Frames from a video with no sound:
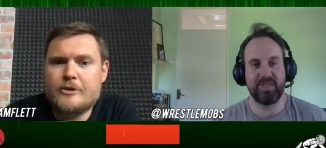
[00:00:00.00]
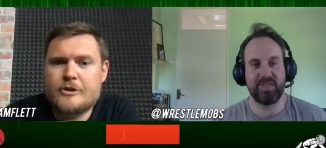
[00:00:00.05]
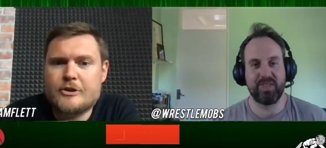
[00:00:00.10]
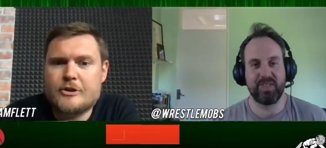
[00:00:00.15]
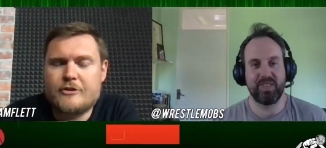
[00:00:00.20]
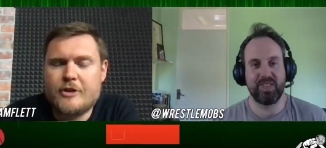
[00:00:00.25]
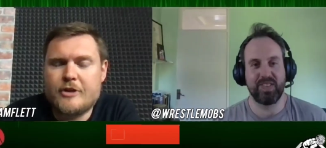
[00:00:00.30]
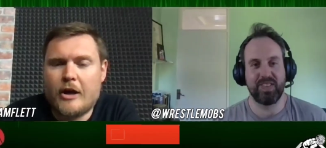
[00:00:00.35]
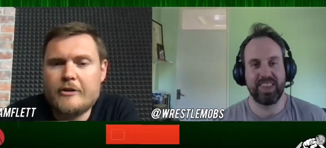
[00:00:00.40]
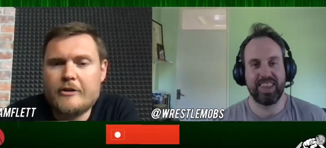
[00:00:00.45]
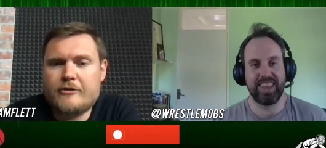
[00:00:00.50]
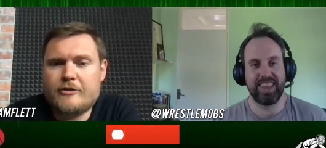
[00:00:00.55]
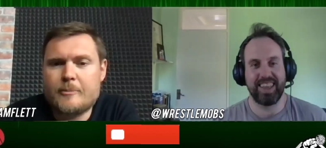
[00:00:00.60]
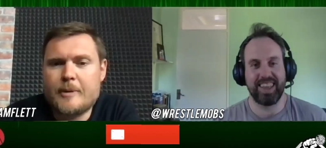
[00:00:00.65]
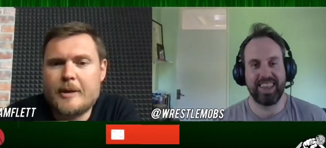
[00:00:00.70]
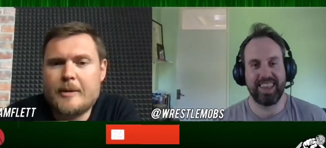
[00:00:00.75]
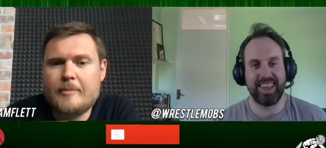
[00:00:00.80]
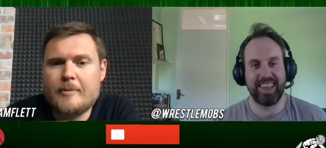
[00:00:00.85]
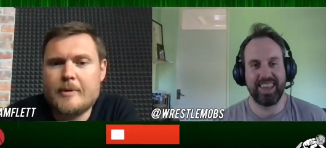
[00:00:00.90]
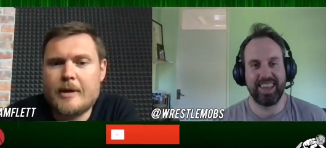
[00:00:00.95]
Speaker 1: was just nice to
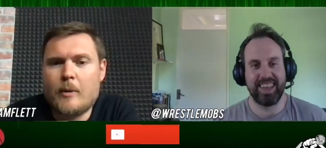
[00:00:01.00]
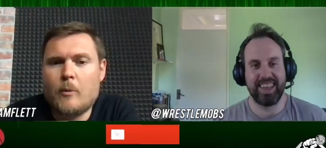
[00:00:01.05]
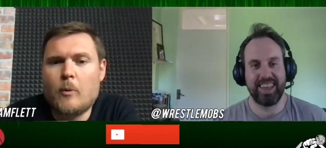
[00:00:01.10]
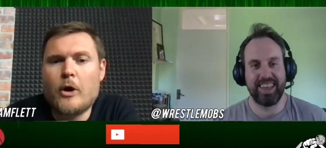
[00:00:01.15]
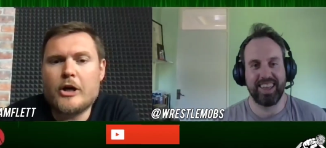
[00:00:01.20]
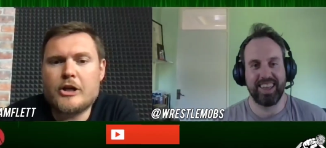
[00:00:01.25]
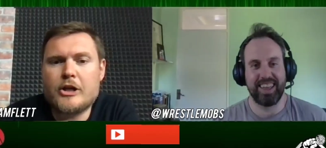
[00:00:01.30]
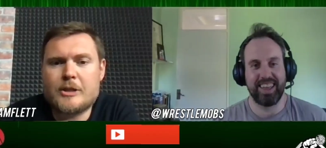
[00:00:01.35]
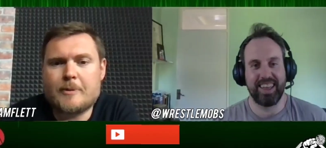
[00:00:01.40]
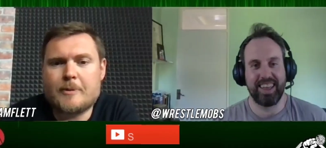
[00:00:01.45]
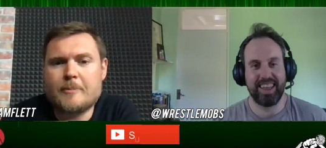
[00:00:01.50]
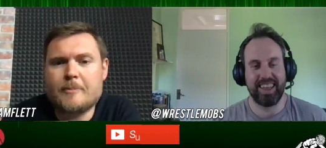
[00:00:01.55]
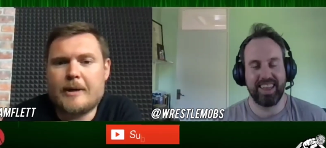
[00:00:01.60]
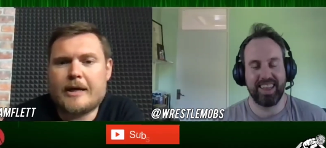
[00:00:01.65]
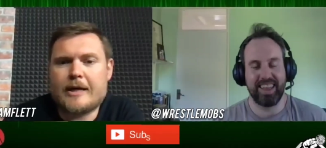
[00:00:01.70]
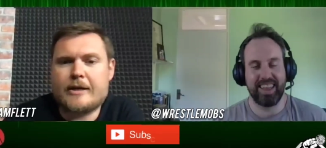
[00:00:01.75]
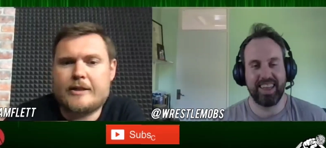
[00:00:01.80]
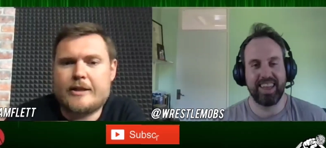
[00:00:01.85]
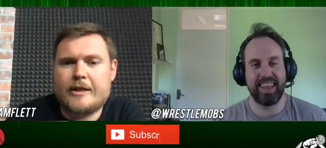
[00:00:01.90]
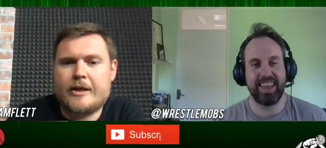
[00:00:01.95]
be uh, worshipping
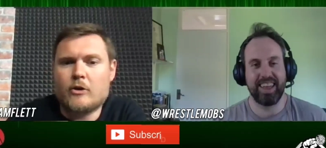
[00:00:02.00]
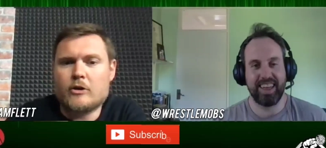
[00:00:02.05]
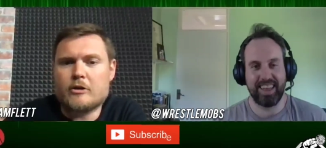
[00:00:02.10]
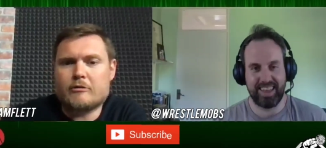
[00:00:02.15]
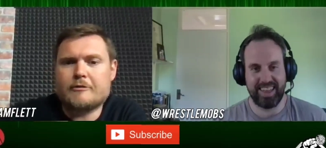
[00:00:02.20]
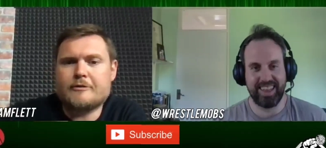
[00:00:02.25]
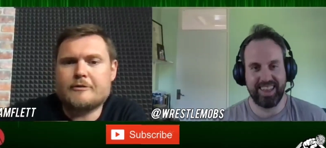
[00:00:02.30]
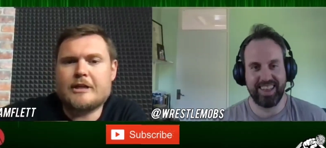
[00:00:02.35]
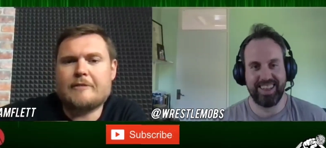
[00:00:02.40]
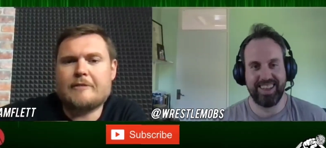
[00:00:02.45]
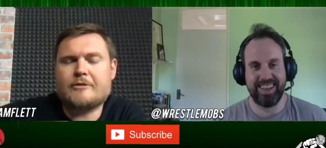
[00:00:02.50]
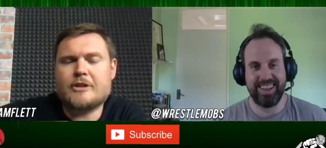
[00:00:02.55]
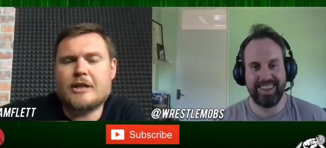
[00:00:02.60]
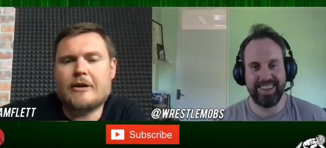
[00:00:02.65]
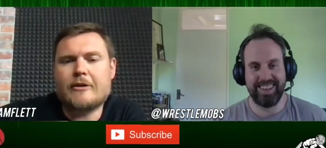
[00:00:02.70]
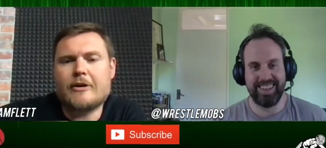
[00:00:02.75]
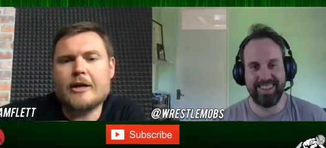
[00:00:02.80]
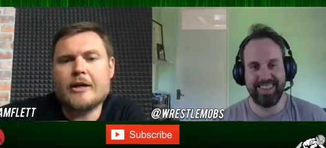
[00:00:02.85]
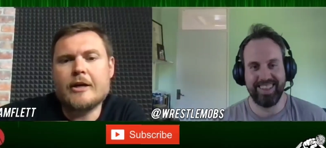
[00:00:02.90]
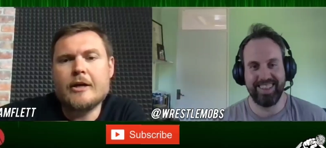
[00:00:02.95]
back at the altar of Jeff
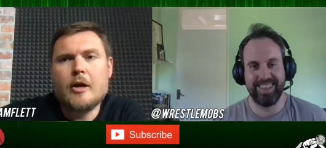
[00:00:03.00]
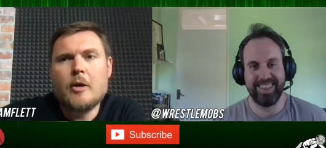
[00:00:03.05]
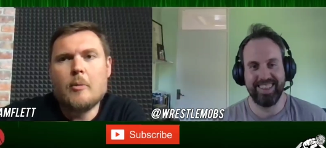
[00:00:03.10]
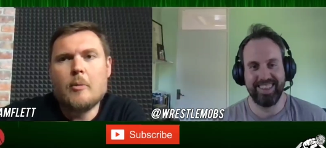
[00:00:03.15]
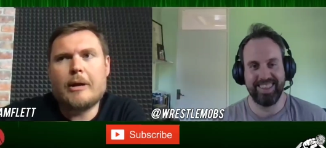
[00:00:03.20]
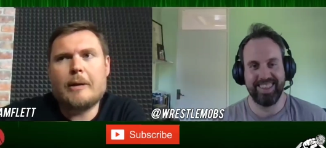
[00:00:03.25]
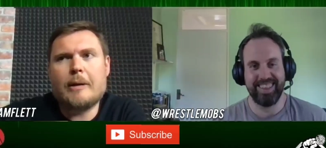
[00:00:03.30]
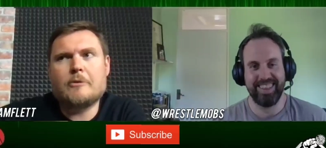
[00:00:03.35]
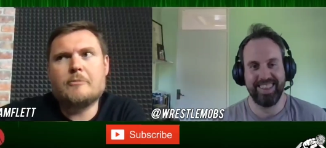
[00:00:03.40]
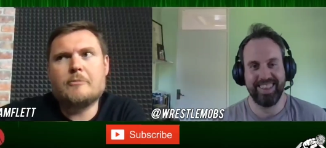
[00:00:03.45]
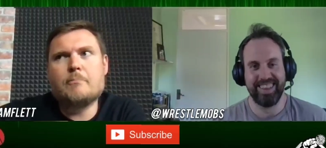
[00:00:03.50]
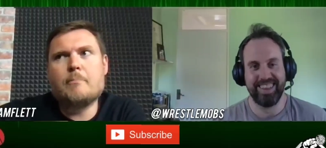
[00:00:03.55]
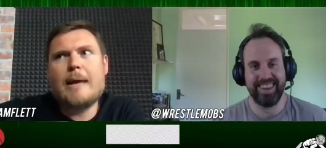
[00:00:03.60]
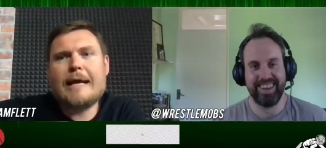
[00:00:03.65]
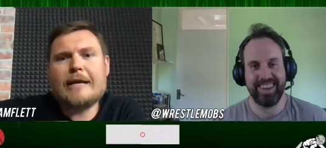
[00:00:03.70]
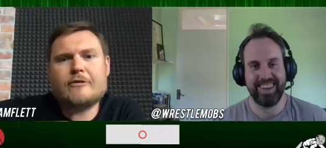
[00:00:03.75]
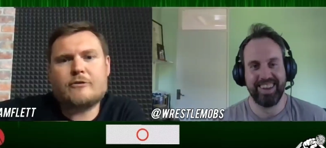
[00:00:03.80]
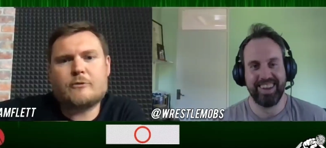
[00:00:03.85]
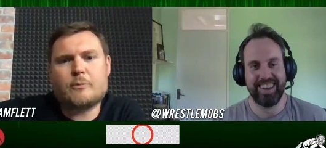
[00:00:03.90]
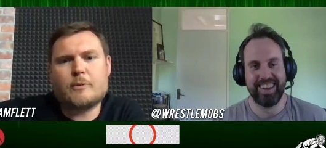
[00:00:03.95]
Jarrett. But it was
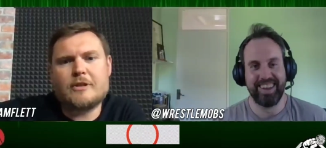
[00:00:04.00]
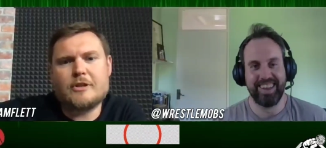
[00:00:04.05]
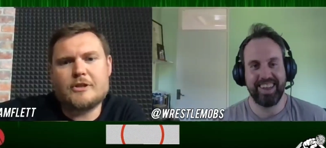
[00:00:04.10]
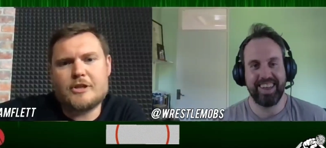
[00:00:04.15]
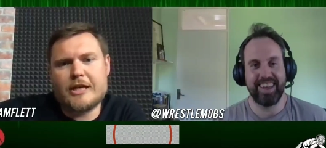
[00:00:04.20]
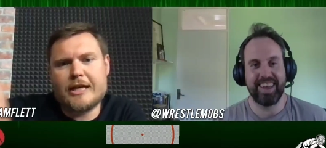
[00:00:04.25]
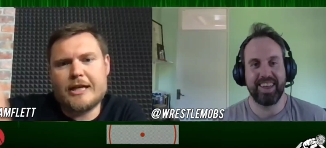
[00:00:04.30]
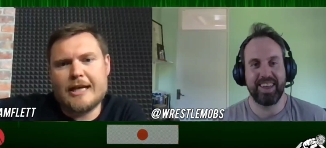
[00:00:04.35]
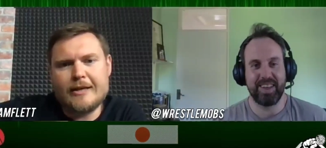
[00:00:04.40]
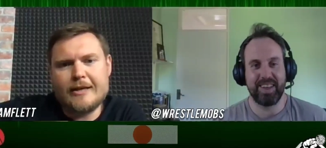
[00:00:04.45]
mixed with the Jay